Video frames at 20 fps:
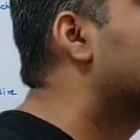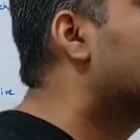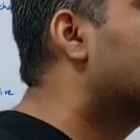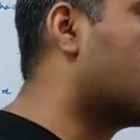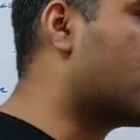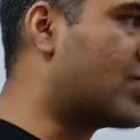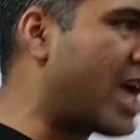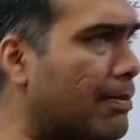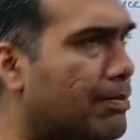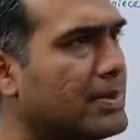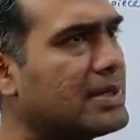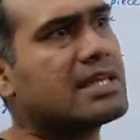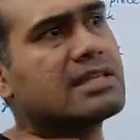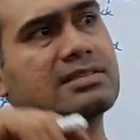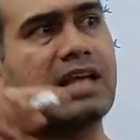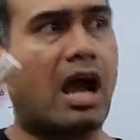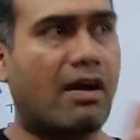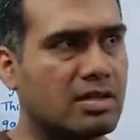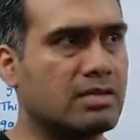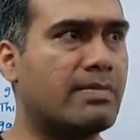The Japanese
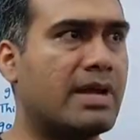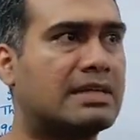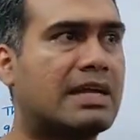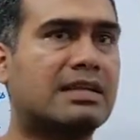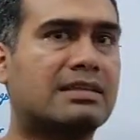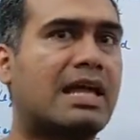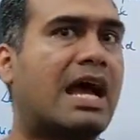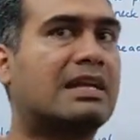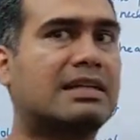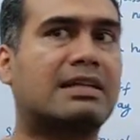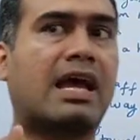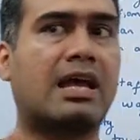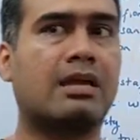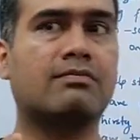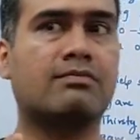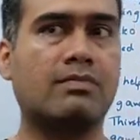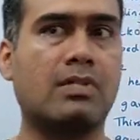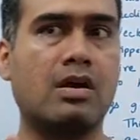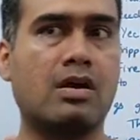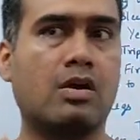government at that
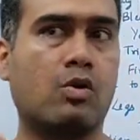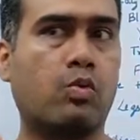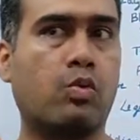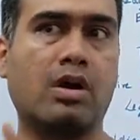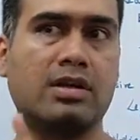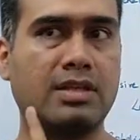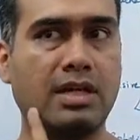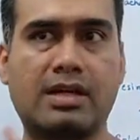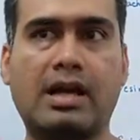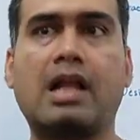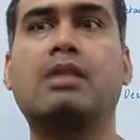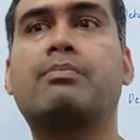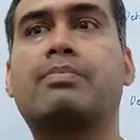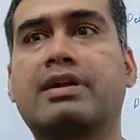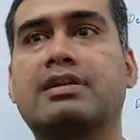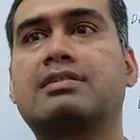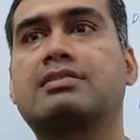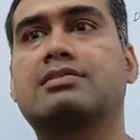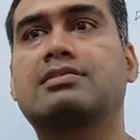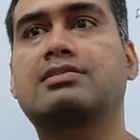time were the
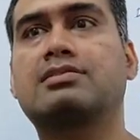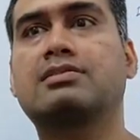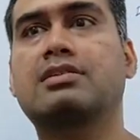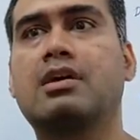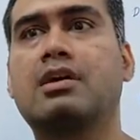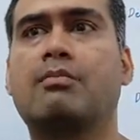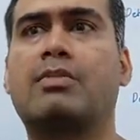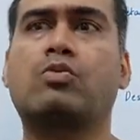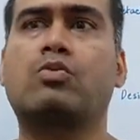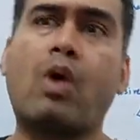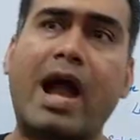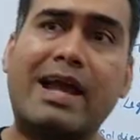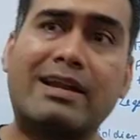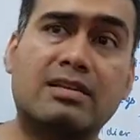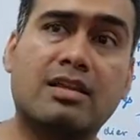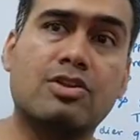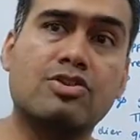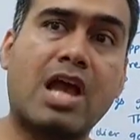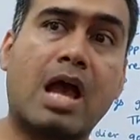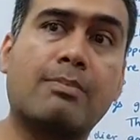culprits. But why did
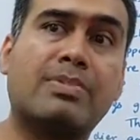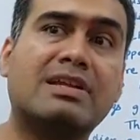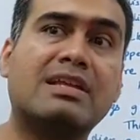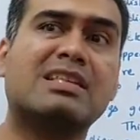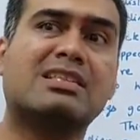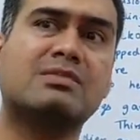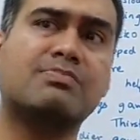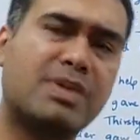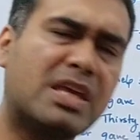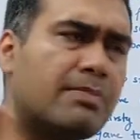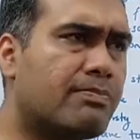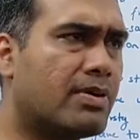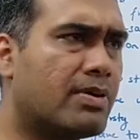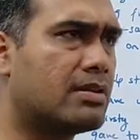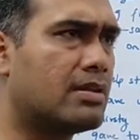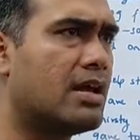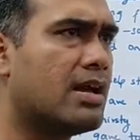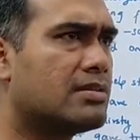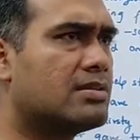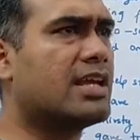the Japanese
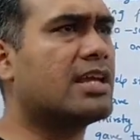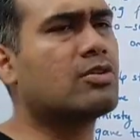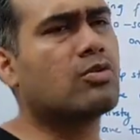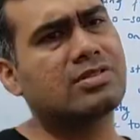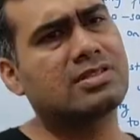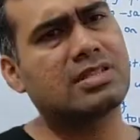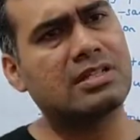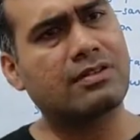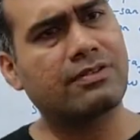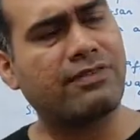people, the innocent